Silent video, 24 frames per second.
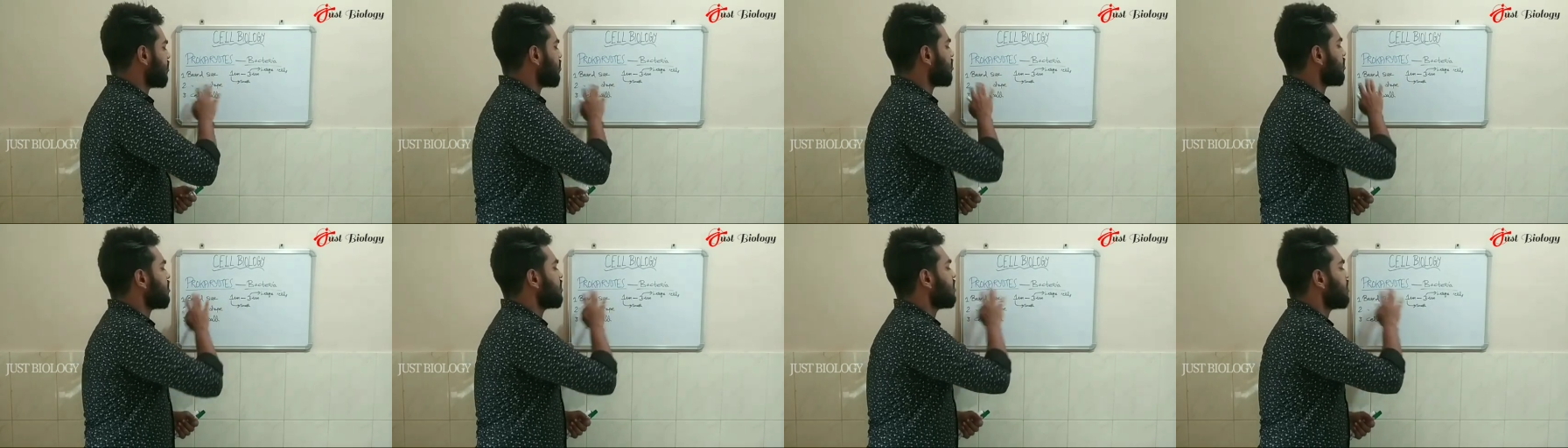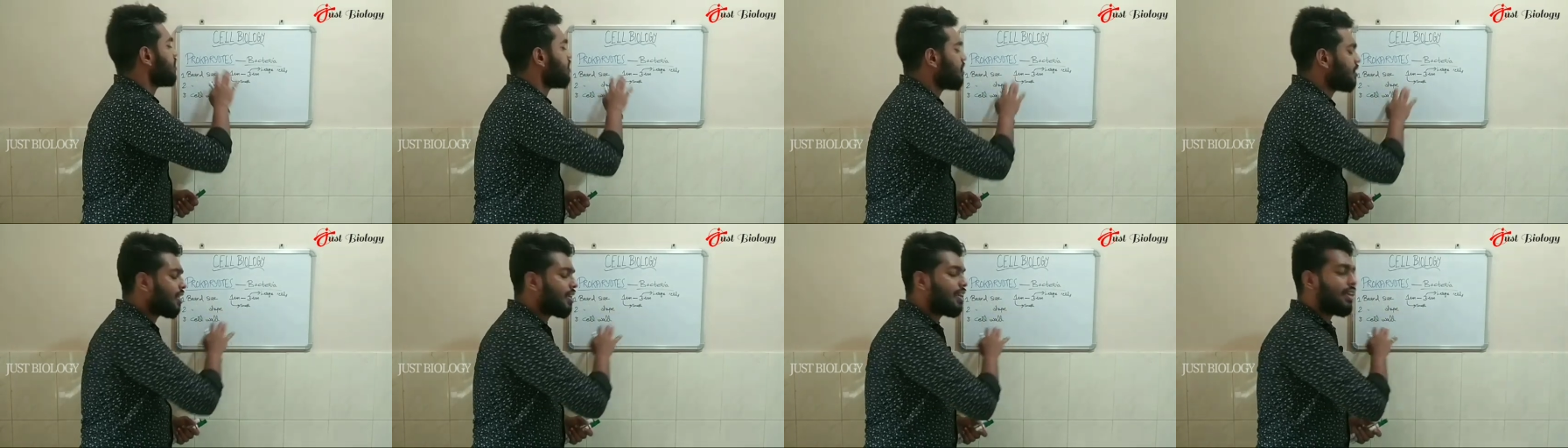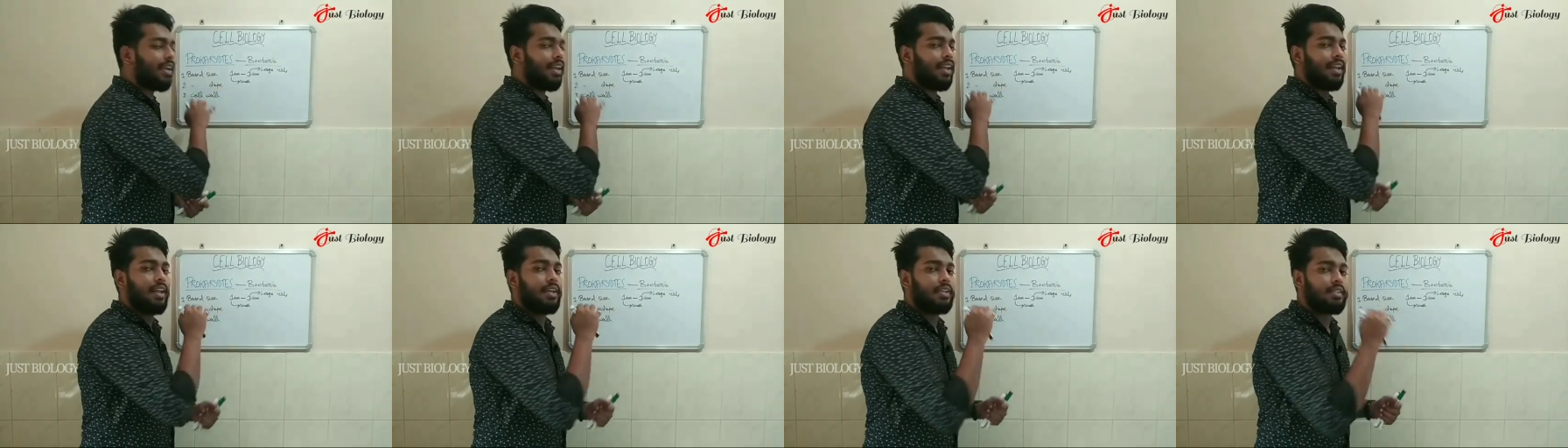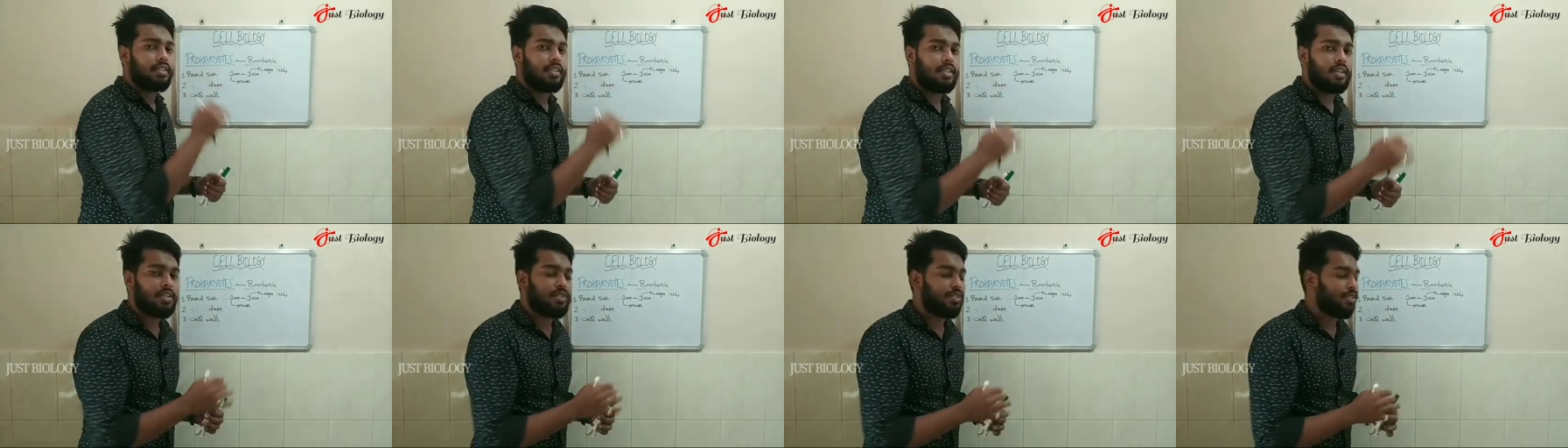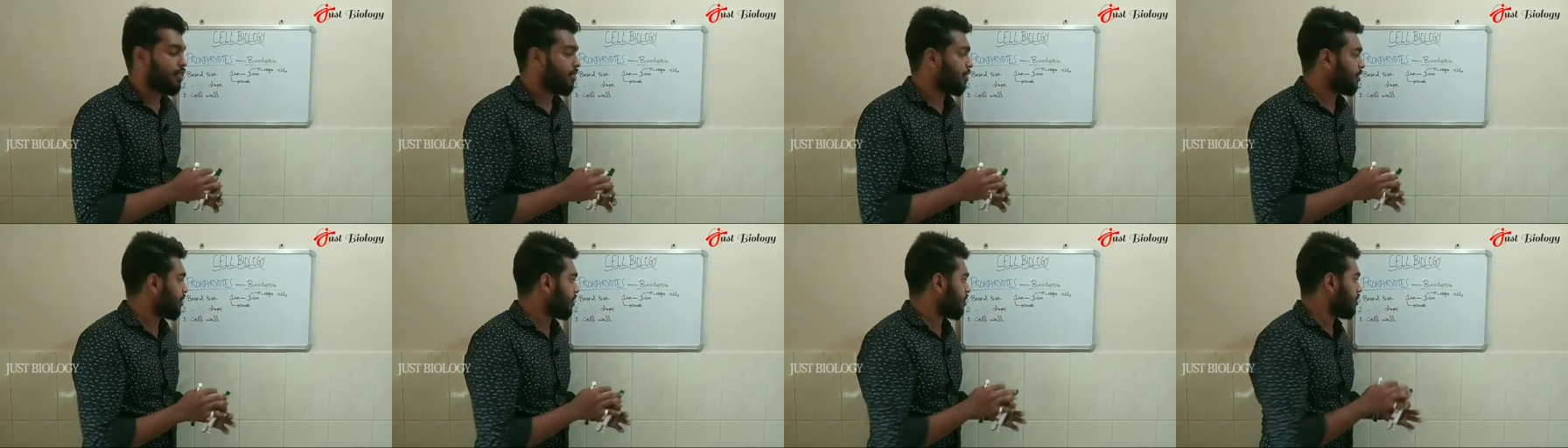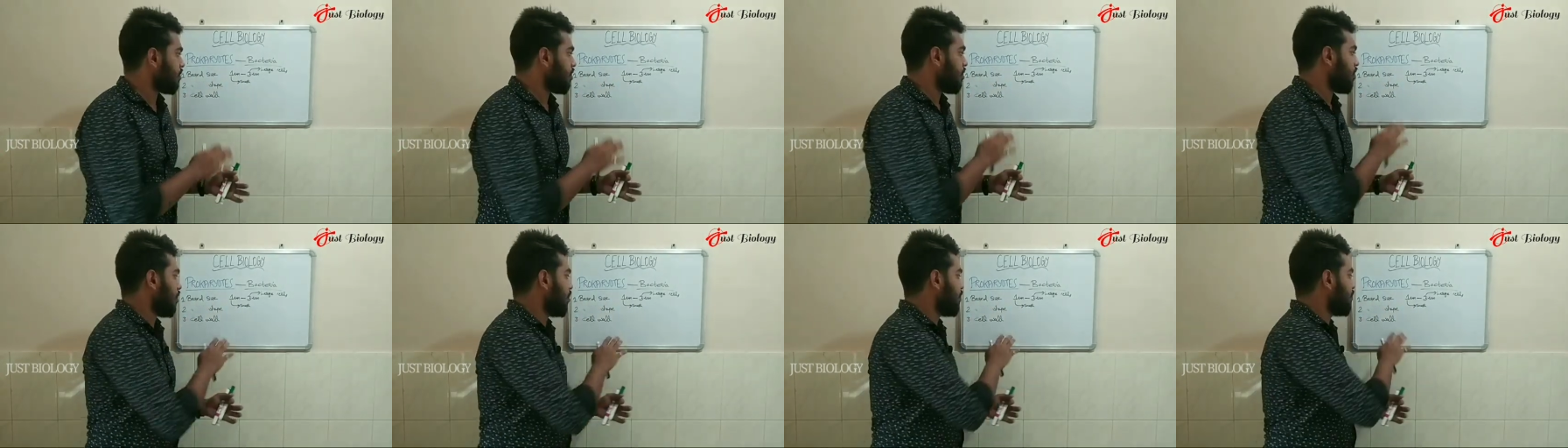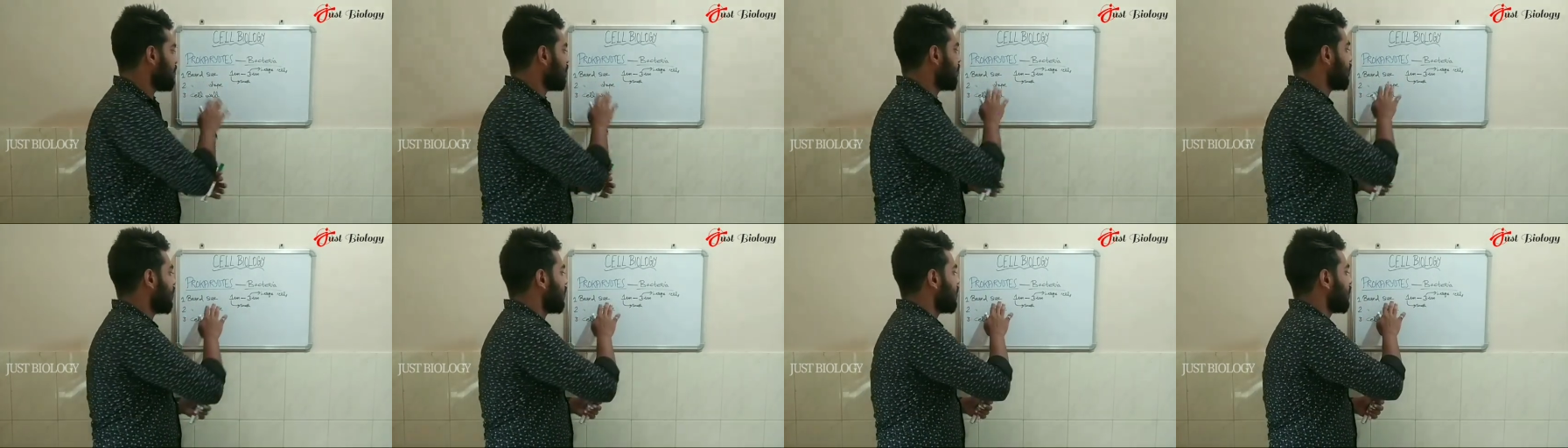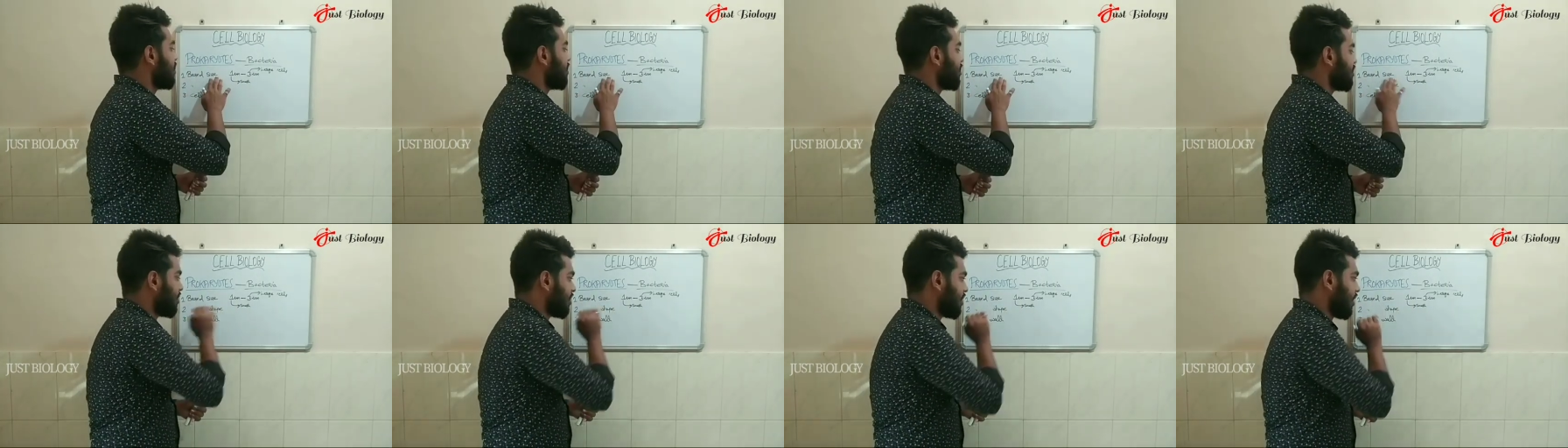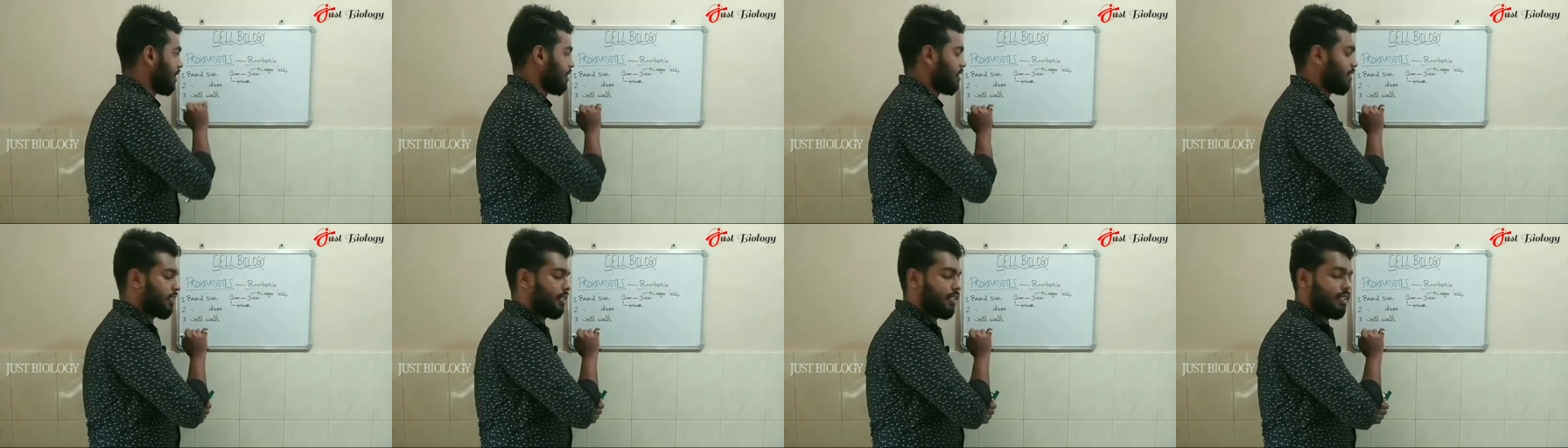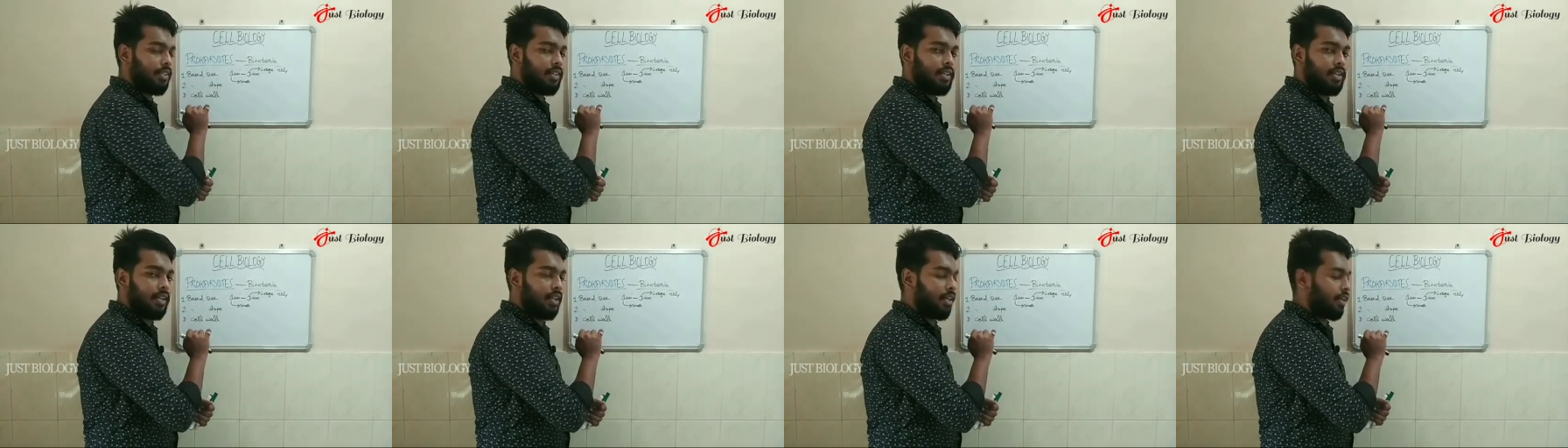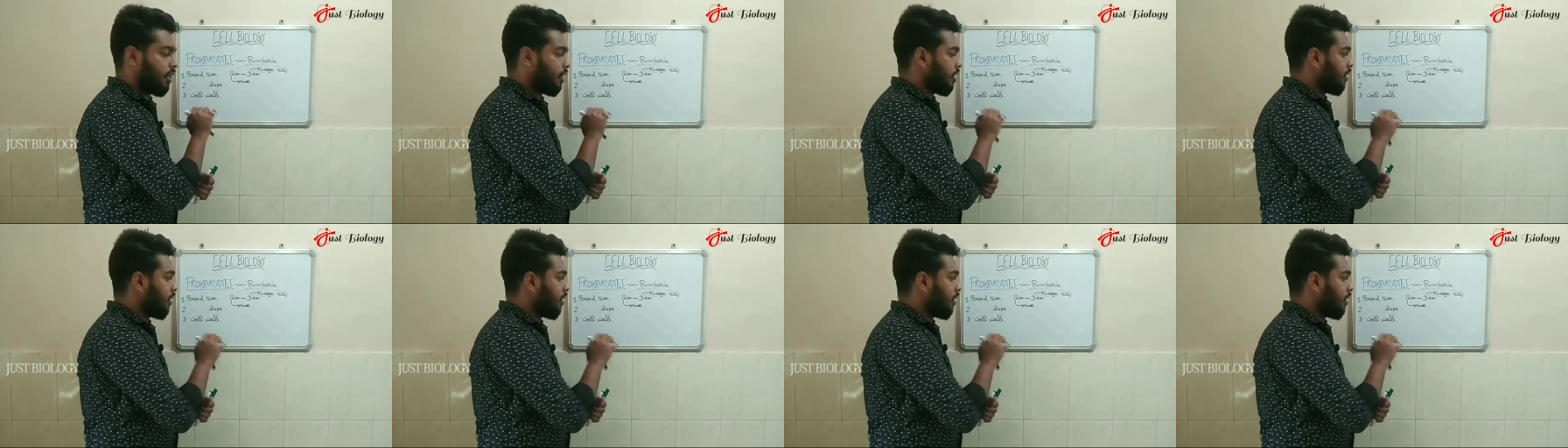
or this is the characterization of size